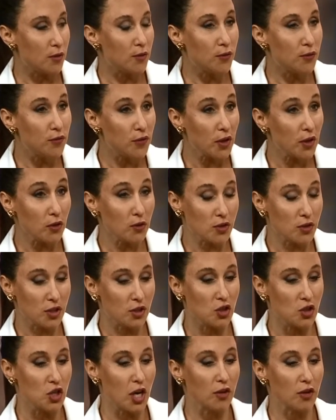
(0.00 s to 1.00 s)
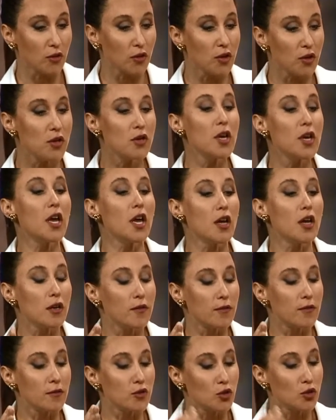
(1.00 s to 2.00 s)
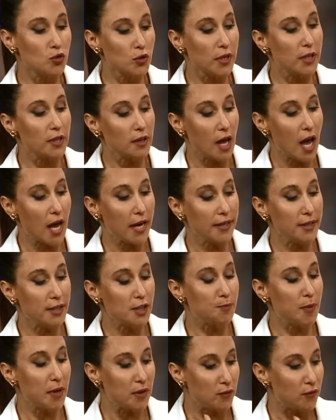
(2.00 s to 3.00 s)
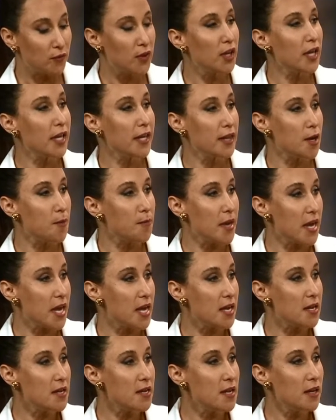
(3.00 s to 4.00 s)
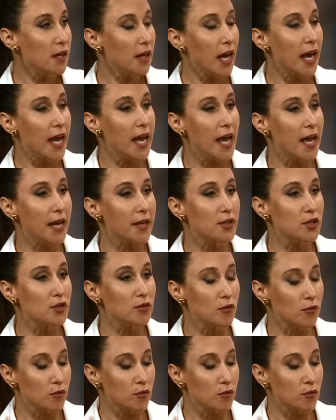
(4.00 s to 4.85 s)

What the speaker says: Fillers in general treat lines by filling them in and